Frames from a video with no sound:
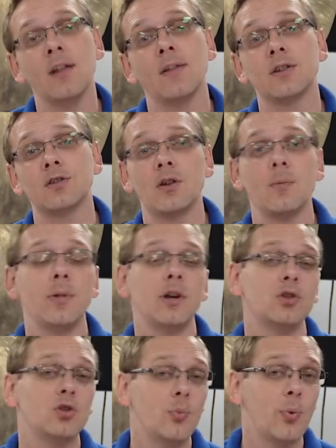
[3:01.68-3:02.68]
That's going to be
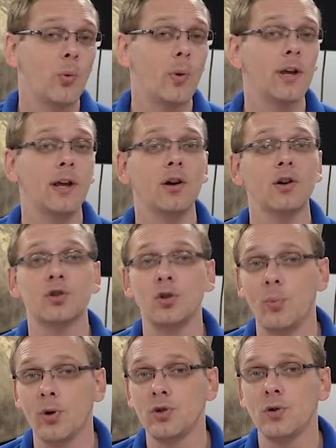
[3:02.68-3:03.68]
a 2.1 gigahertz,
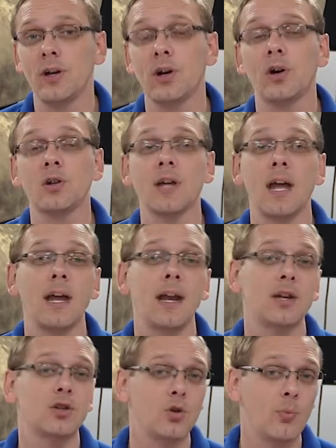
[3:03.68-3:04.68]
2.2 gigahertz, and
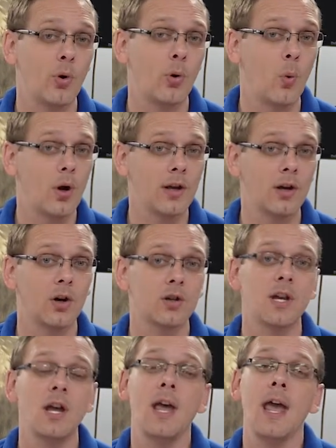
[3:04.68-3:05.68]
a 2.1
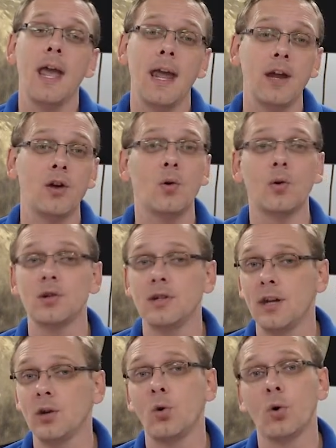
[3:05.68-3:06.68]
gigahertz, 8 core,
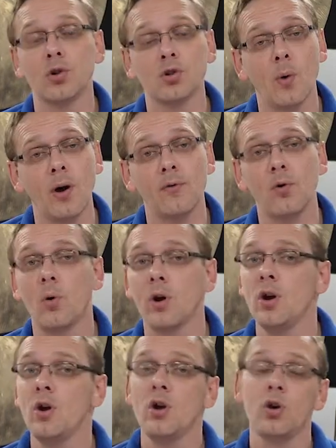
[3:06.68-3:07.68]
10 core, 12
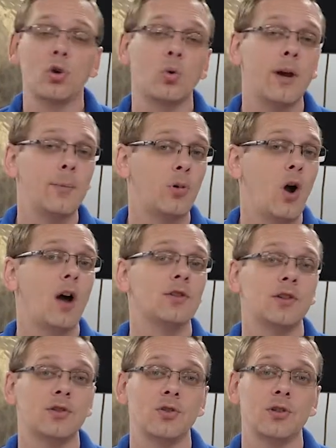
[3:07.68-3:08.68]
core. Great
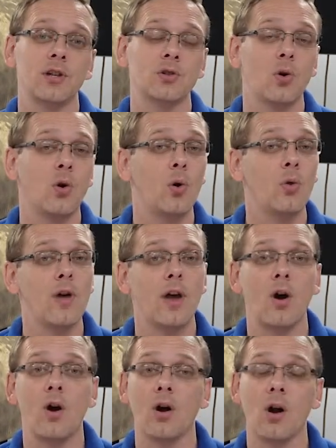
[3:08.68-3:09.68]
processors as a whole
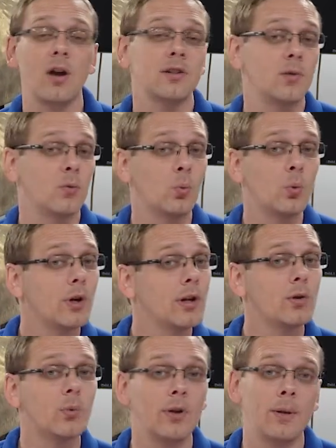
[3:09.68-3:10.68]
that are honestly
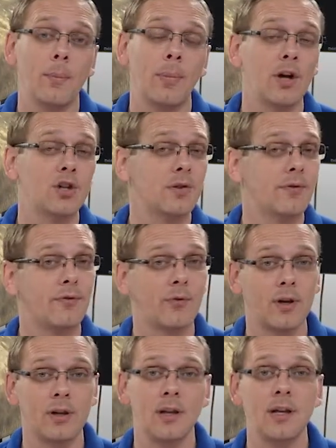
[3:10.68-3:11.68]
really, really budget
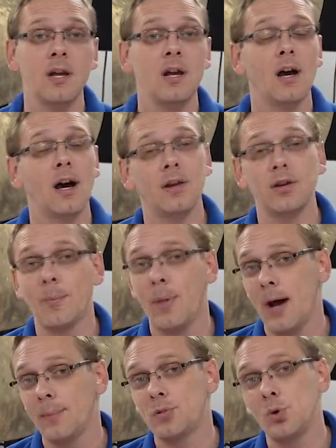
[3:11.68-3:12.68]
friendly. Uh, you could
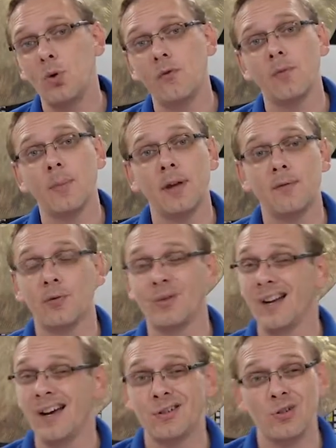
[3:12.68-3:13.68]
pop two of them in
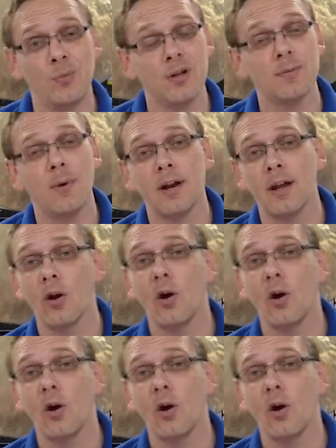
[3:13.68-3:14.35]
for not too much money at